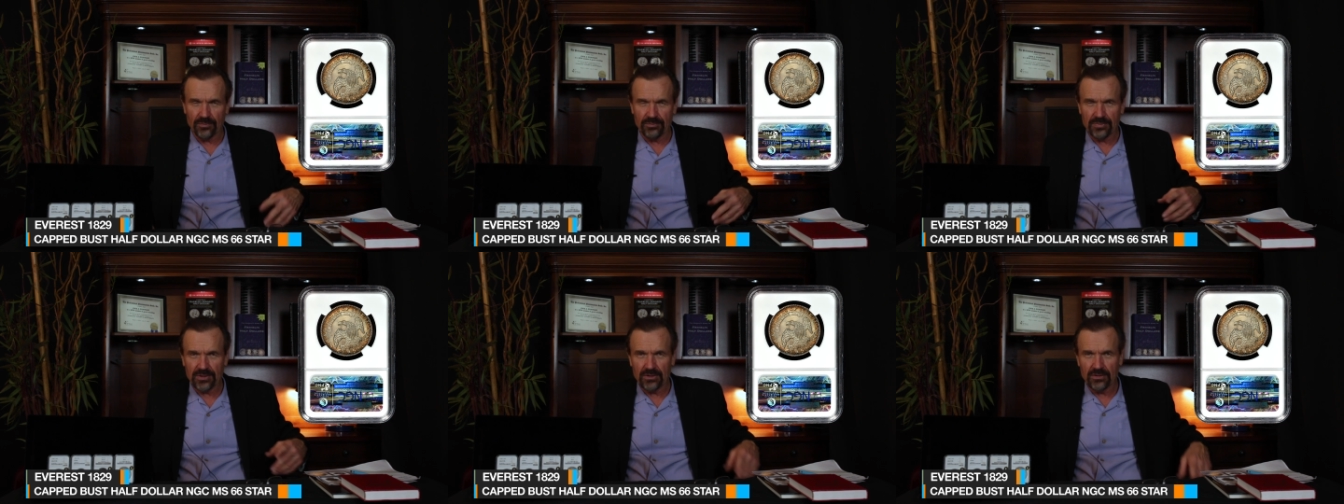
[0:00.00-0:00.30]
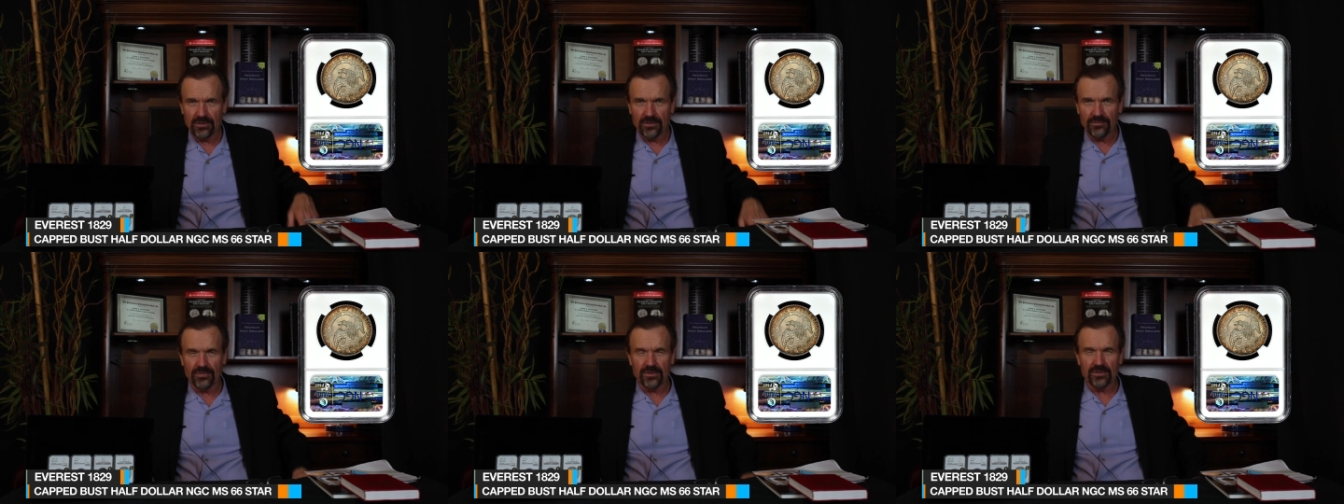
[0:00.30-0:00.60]

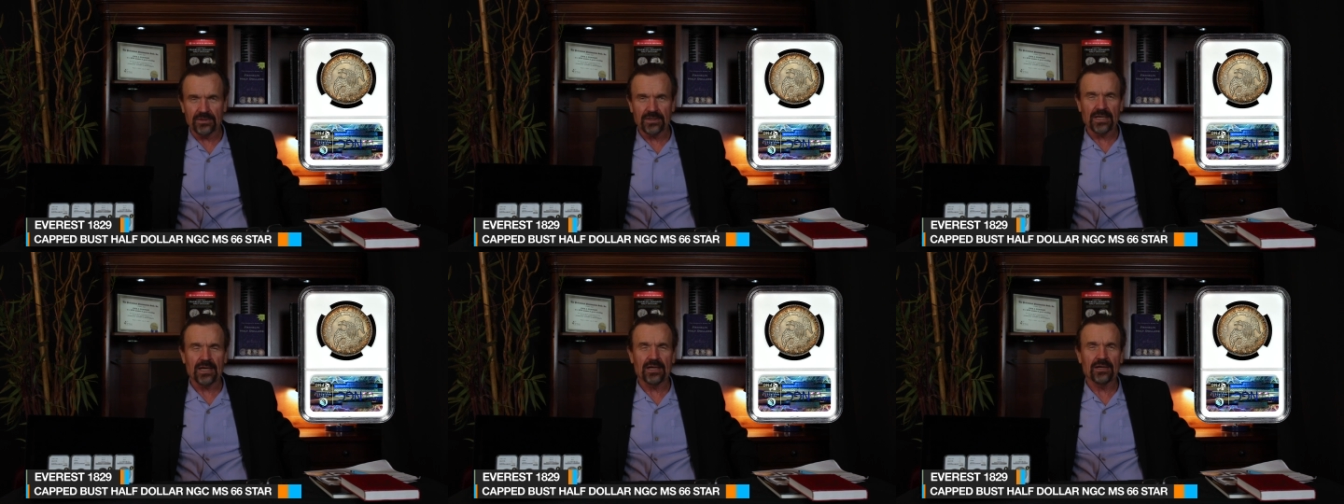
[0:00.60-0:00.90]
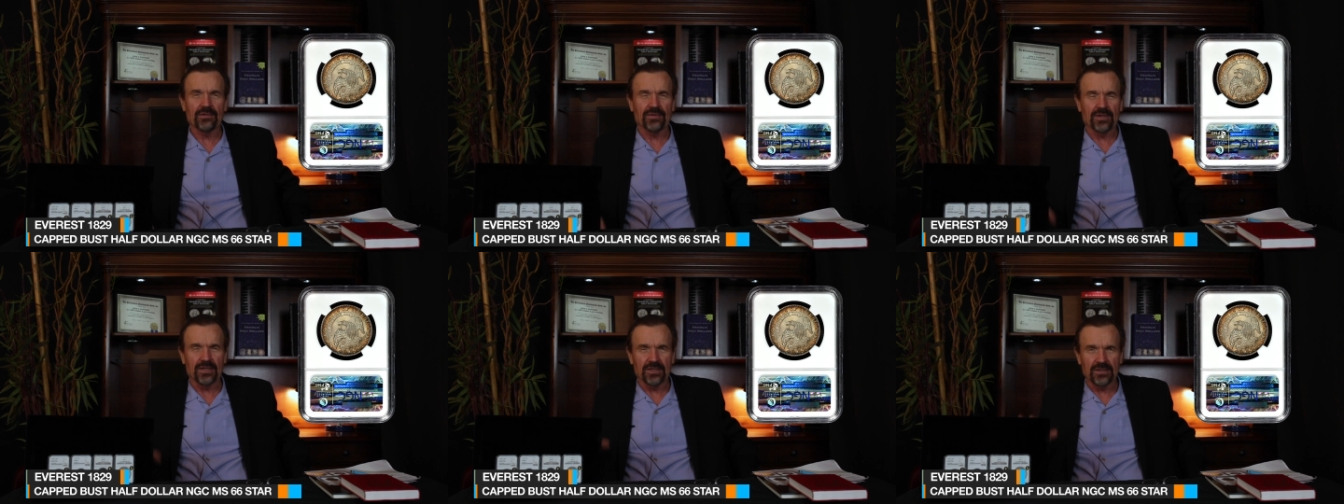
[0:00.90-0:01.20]
beautiful
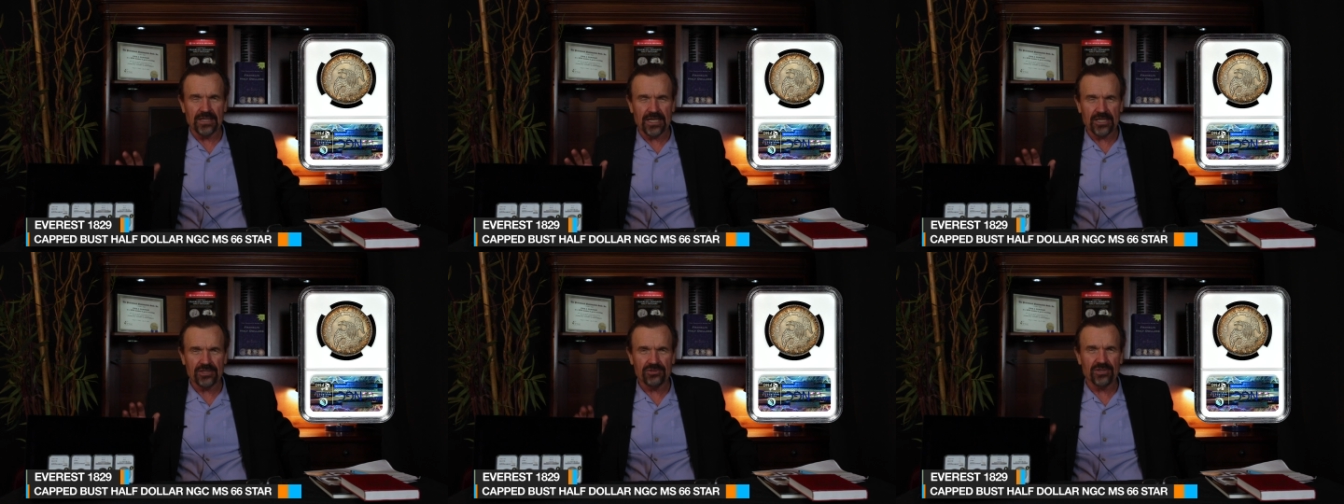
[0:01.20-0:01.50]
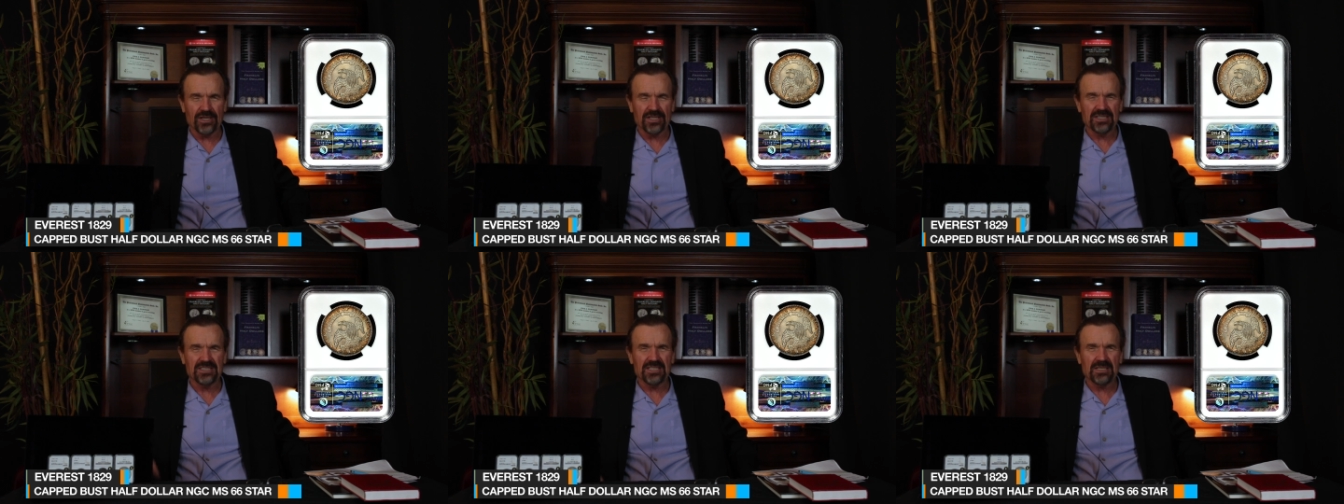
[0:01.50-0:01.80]
kind of
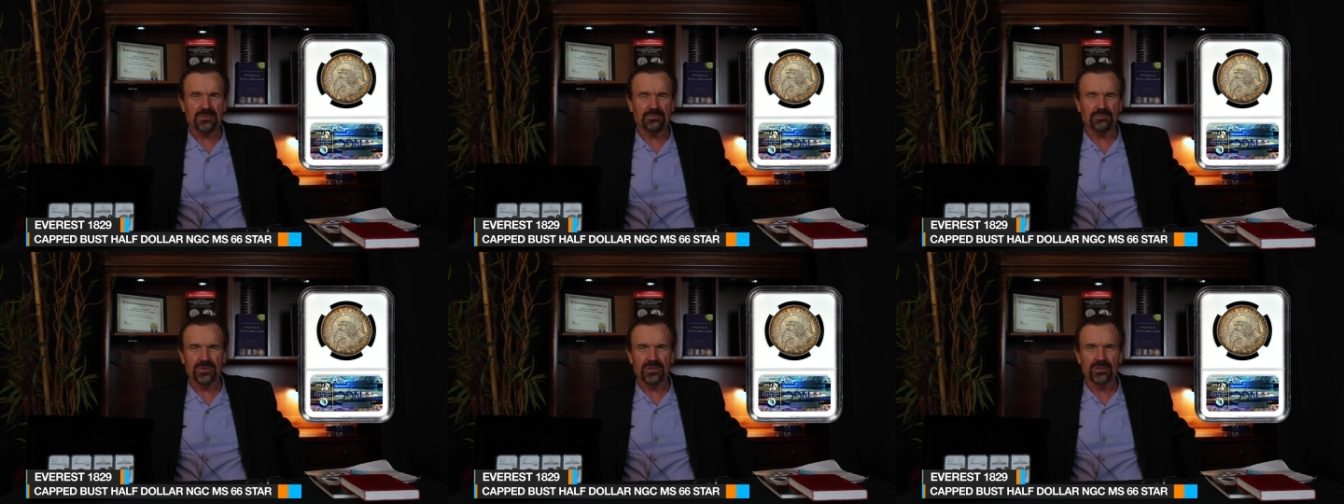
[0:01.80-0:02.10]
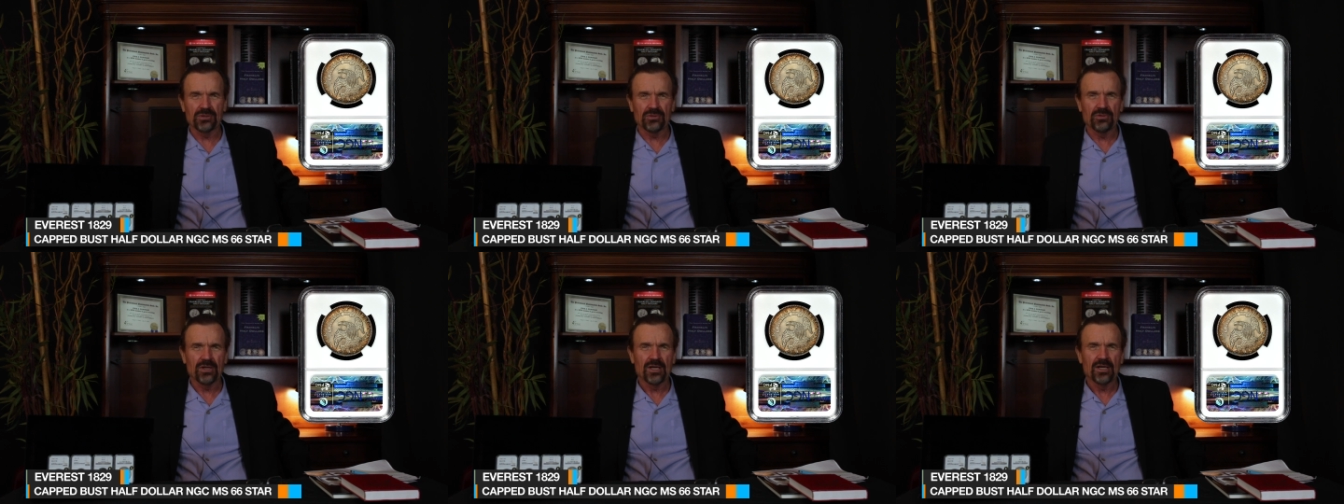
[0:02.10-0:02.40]
electric deep
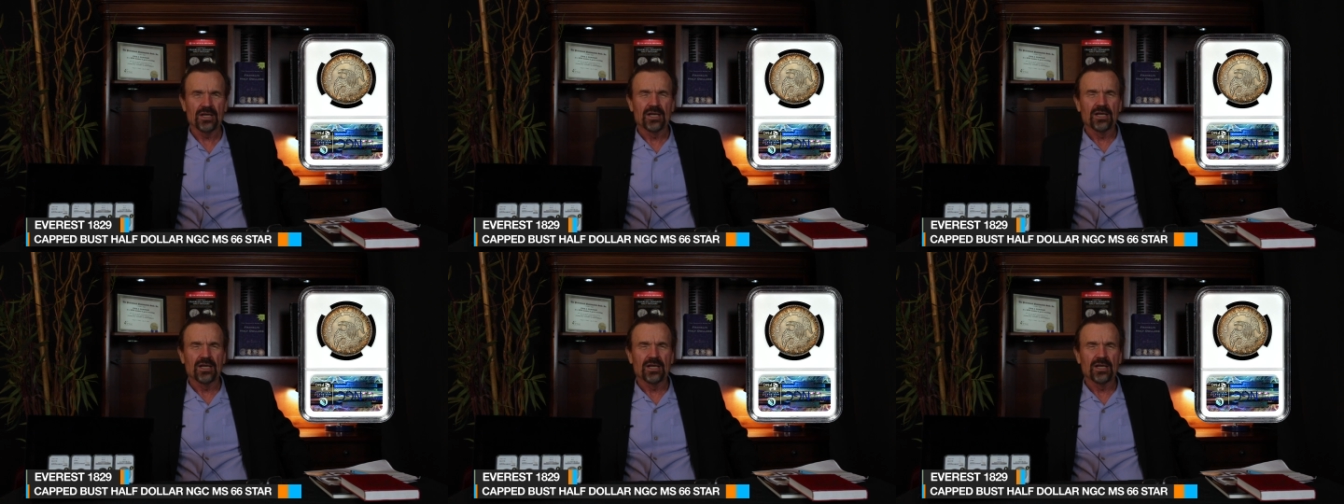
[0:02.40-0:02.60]
blue